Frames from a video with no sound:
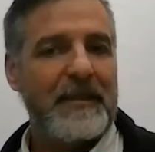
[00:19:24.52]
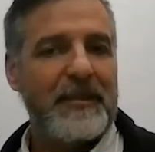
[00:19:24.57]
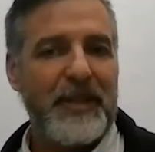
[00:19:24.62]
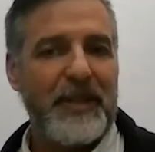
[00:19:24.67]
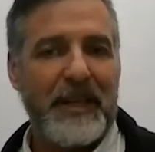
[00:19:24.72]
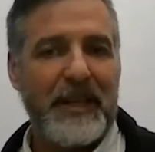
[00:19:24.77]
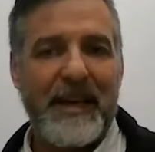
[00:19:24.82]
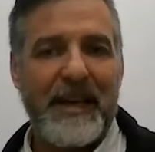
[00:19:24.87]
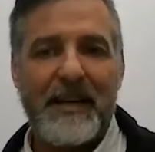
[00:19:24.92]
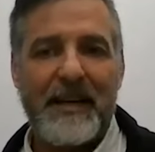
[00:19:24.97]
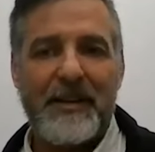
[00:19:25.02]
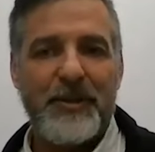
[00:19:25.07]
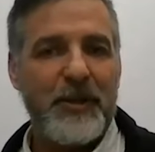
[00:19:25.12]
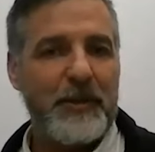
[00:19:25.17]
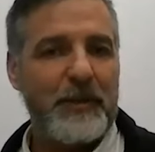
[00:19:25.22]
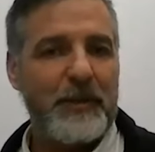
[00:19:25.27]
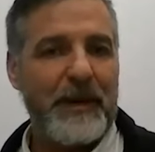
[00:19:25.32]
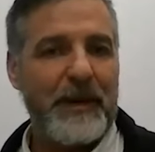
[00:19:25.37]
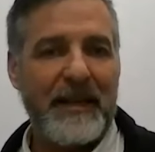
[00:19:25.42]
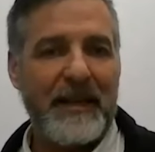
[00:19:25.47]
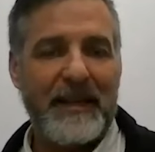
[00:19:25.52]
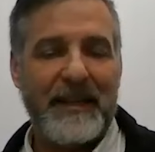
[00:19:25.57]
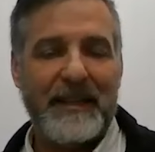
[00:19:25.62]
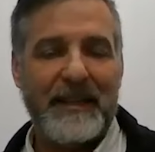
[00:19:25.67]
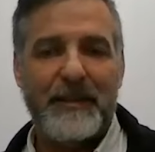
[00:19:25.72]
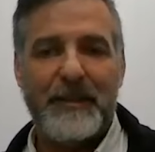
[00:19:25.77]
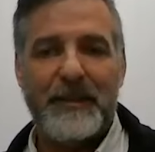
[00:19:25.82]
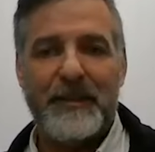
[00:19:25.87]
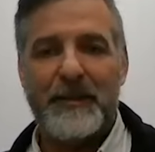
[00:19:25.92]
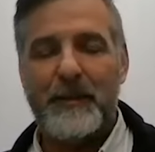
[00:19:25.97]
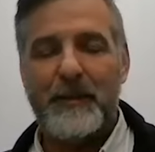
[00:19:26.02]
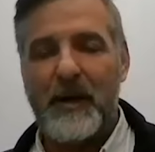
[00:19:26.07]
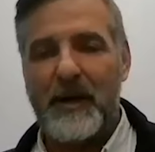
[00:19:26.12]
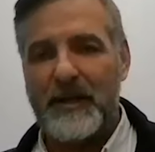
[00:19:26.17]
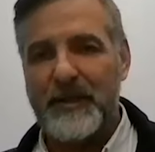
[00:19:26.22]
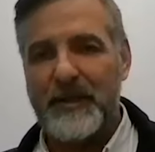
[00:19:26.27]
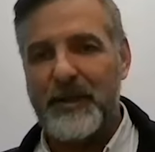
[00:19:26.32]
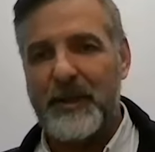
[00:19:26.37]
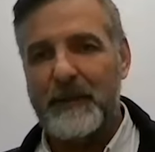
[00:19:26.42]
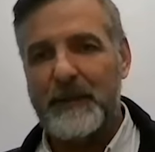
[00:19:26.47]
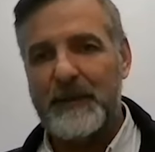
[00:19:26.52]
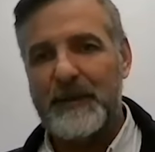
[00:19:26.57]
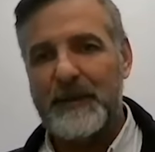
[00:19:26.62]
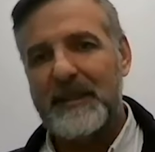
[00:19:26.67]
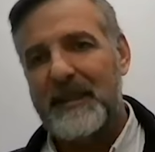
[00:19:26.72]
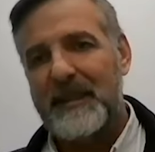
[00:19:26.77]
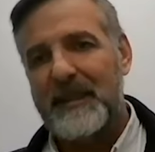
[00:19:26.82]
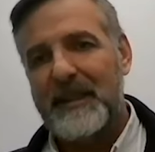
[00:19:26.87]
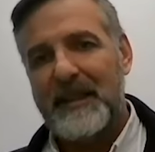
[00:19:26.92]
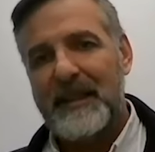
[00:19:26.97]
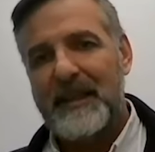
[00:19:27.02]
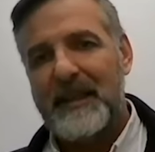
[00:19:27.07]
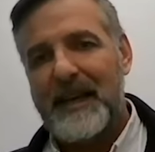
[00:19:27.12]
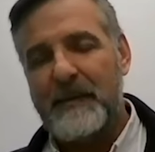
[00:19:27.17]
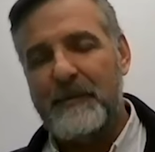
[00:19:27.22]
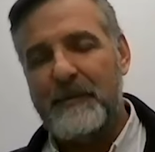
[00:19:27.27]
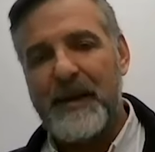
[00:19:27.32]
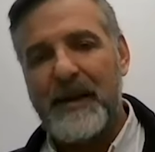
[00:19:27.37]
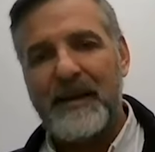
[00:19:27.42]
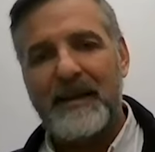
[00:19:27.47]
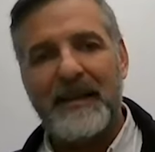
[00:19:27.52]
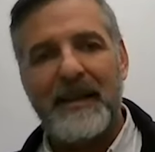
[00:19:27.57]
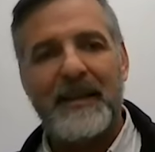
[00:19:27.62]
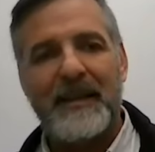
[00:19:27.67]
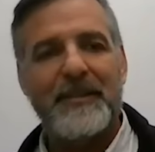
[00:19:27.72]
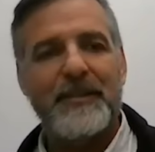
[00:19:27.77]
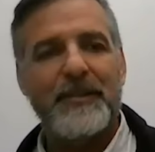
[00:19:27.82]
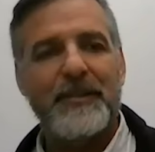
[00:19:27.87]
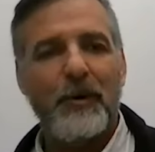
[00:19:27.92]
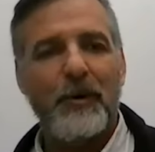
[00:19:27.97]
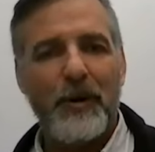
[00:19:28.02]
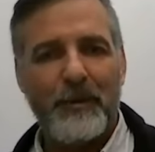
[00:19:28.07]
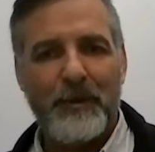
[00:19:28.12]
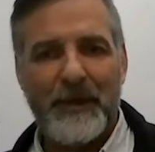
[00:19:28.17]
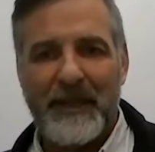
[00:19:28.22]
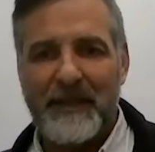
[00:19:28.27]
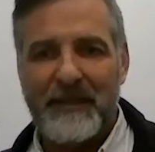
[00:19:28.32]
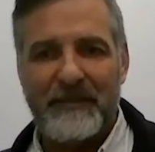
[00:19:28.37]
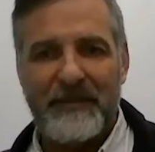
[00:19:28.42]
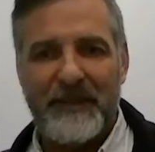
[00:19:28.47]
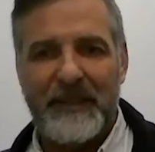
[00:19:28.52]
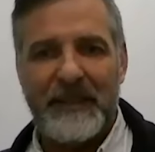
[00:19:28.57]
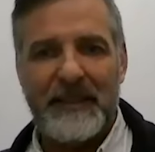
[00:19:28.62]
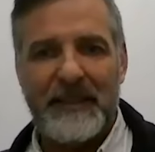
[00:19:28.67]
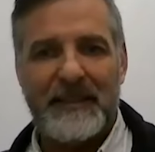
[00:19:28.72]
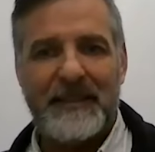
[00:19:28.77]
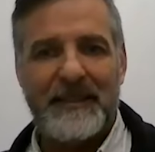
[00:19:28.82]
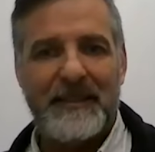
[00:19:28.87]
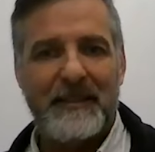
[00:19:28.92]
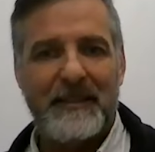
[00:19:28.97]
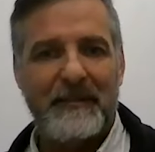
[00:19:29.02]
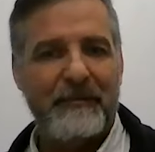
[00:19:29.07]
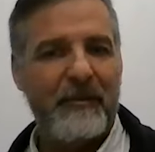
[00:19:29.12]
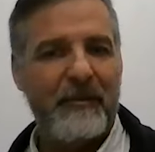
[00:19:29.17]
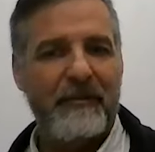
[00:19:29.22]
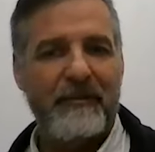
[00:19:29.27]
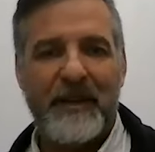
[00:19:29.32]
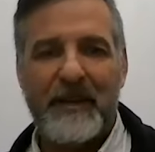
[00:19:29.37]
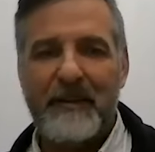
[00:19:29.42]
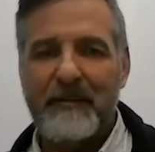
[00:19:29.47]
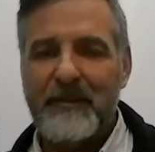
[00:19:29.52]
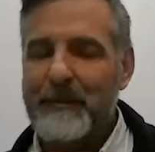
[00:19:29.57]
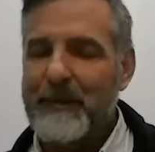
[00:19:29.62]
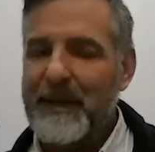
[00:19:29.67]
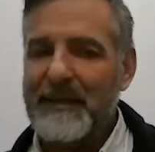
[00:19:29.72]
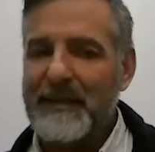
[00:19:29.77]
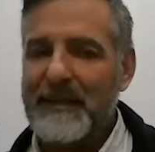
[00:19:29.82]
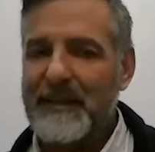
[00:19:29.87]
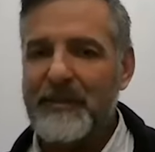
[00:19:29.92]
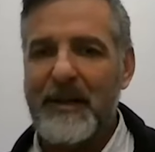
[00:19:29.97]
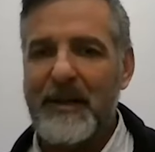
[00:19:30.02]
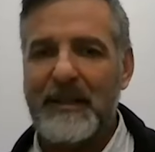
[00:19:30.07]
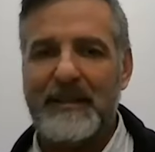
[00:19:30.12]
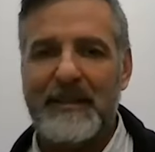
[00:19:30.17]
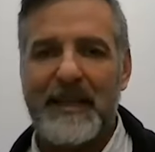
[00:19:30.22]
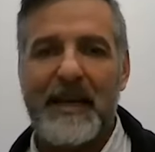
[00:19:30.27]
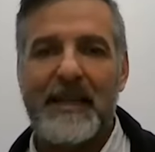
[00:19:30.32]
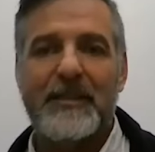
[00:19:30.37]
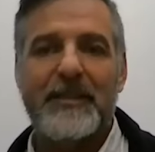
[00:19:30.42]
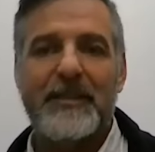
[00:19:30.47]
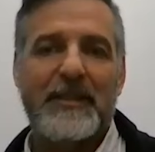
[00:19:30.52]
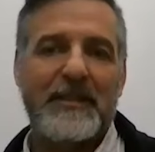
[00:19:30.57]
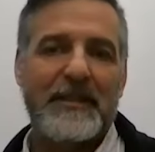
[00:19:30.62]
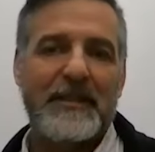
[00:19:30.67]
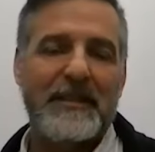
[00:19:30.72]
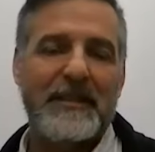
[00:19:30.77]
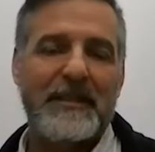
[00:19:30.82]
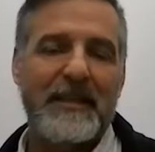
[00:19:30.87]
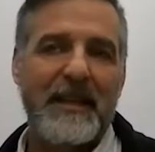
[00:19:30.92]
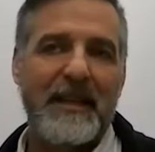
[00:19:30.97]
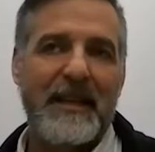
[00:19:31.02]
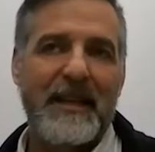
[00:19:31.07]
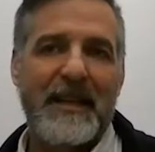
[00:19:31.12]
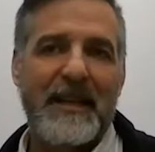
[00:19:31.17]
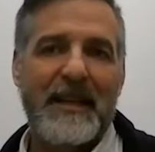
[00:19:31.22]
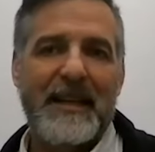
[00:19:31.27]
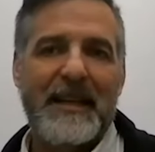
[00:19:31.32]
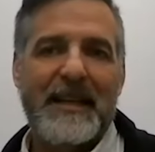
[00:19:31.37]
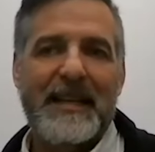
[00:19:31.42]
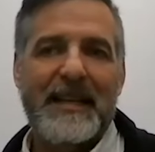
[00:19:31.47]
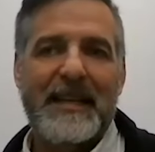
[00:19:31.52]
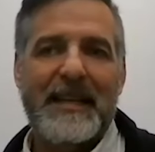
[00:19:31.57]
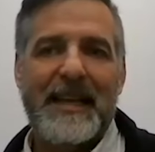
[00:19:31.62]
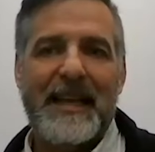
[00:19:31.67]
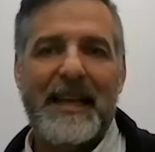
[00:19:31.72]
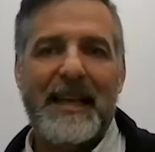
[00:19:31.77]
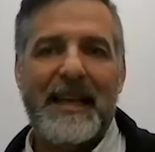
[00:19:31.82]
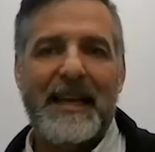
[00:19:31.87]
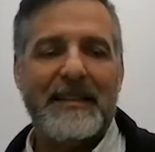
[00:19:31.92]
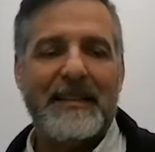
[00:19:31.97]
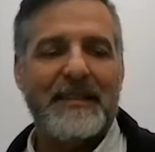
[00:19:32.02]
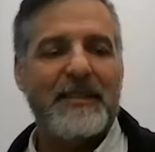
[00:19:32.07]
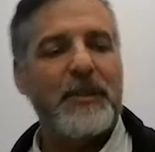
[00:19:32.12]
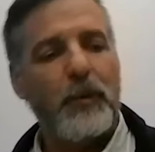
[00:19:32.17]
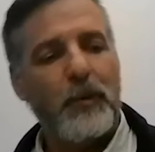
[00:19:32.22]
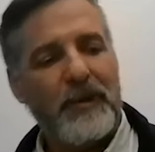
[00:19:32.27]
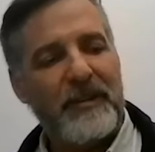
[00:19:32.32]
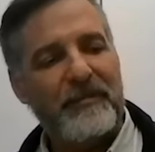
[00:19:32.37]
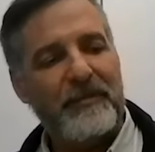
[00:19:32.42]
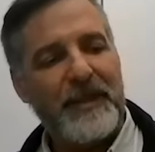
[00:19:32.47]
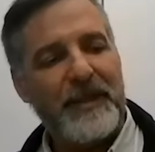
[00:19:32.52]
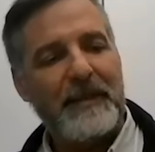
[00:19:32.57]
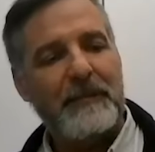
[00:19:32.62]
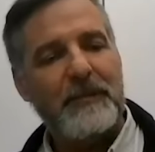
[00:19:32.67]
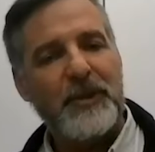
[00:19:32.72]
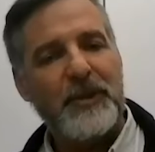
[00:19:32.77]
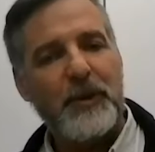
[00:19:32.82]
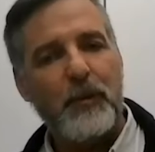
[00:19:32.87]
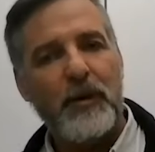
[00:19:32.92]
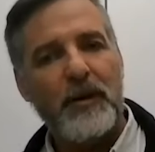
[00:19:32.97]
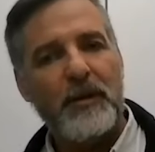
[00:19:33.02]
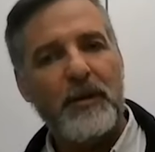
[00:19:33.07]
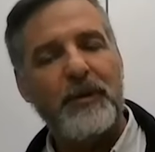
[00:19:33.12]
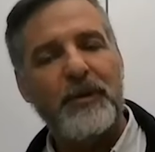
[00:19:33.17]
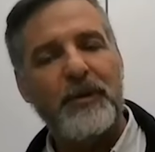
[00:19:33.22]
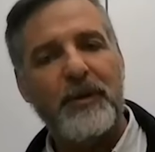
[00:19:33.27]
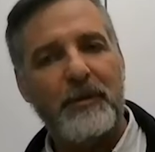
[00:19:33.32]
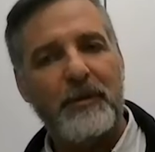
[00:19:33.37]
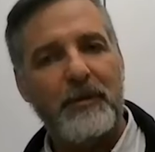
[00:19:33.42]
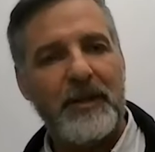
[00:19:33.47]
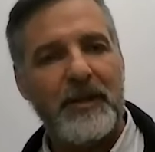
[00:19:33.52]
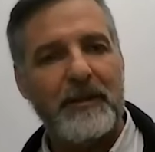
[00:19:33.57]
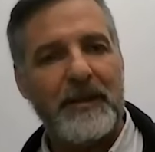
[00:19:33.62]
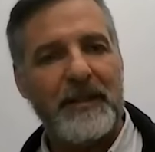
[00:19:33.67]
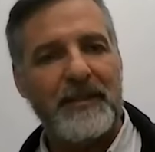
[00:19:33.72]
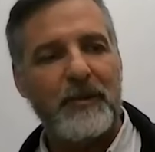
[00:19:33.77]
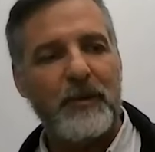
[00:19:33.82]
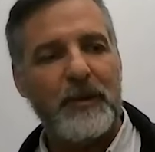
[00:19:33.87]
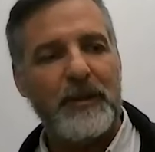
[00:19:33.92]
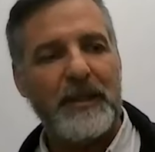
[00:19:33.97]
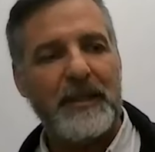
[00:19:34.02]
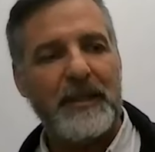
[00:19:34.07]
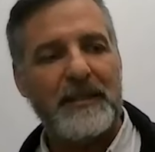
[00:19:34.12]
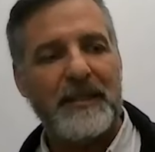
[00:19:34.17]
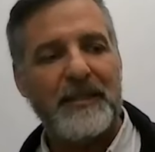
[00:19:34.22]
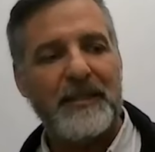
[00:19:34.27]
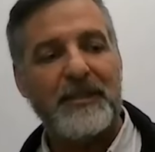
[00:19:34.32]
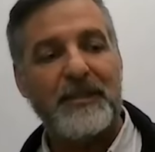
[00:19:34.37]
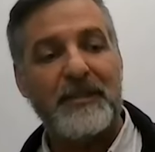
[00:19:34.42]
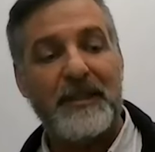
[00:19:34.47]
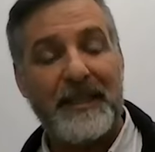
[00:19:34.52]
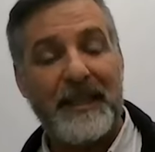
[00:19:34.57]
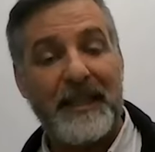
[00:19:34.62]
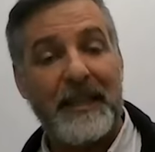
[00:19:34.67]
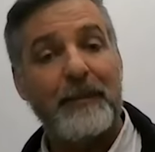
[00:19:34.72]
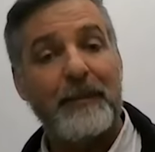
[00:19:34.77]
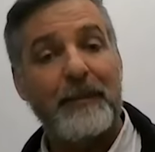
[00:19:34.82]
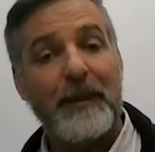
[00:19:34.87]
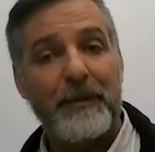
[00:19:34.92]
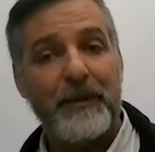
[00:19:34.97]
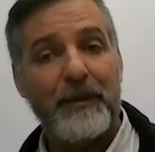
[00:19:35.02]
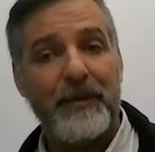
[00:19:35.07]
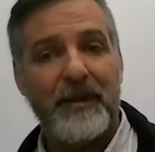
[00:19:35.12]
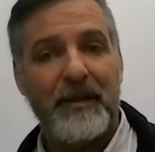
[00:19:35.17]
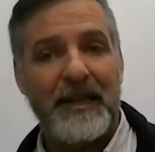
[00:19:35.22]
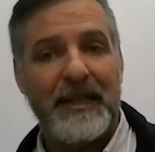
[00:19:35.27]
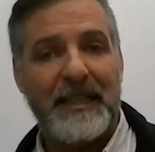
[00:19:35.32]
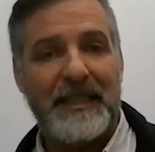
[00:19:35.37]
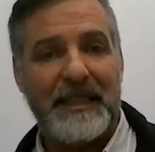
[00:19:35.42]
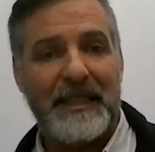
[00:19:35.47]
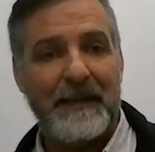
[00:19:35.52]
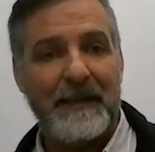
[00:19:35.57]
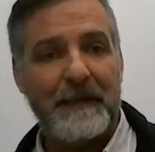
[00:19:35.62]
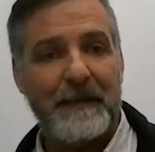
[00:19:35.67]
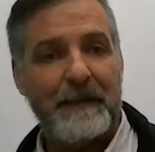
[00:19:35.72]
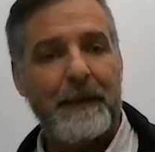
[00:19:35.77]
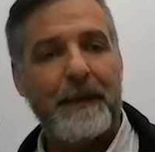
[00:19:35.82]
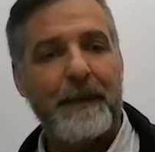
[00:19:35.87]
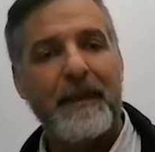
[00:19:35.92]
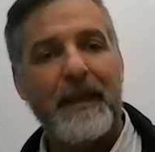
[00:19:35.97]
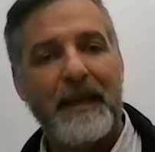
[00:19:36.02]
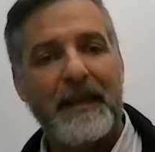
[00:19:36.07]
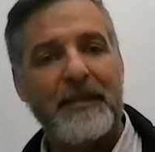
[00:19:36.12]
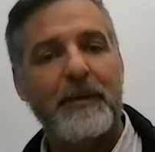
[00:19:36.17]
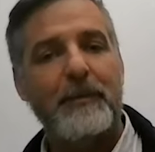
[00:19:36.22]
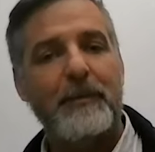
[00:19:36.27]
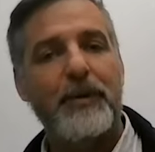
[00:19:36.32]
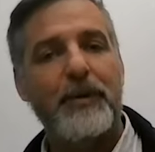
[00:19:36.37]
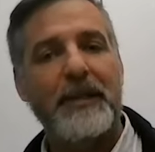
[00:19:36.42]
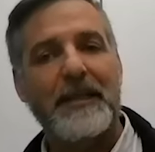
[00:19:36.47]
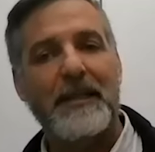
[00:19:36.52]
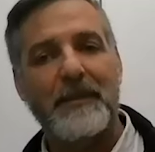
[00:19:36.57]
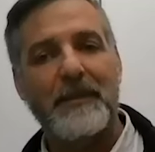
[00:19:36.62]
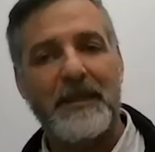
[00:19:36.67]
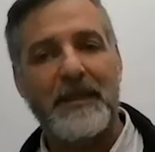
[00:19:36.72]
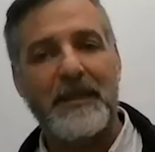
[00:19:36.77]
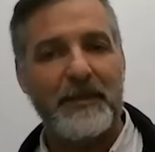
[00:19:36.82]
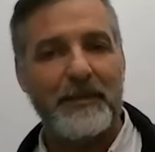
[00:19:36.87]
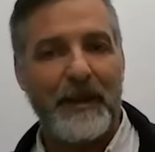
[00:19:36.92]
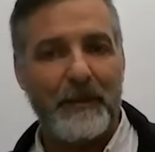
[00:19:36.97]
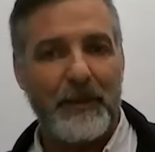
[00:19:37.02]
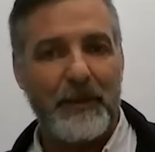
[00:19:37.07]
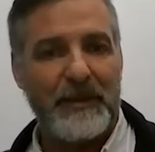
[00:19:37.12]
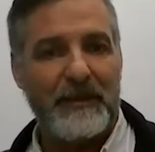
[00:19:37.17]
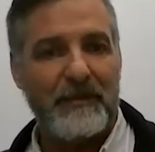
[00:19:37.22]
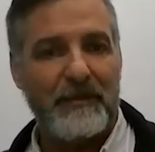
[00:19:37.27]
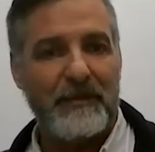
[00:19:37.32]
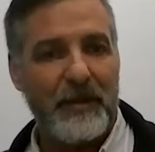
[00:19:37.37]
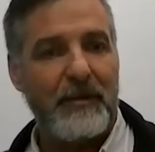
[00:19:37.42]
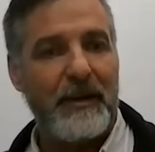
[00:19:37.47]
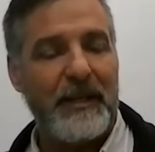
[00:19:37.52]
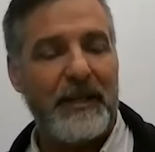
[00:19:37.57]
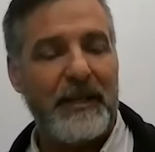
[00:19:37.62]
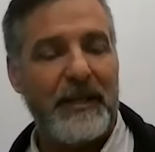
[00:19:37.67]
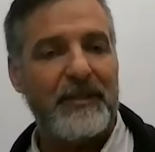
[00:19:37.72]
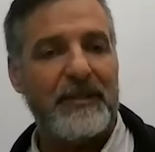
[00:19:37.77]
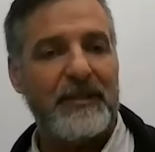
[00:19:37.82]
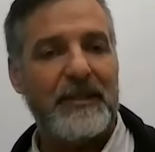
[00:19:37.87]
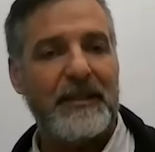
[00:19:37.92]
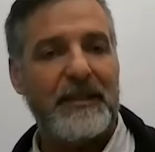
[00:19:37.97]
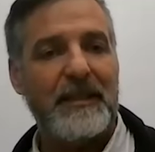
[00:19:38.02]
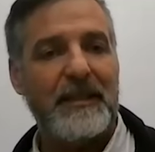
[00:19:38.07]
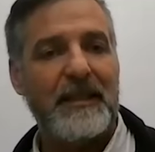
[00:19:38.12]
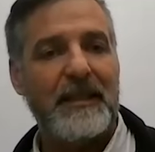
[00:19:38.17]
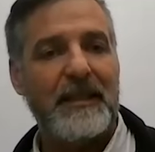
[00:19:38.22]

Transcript: check cashers, payday lenders, pawn shops, and paying exorbitant fees for very basic transactions. And so we've been able to work with community-based organizations to get people their ID and to bring them in as members of our credit union.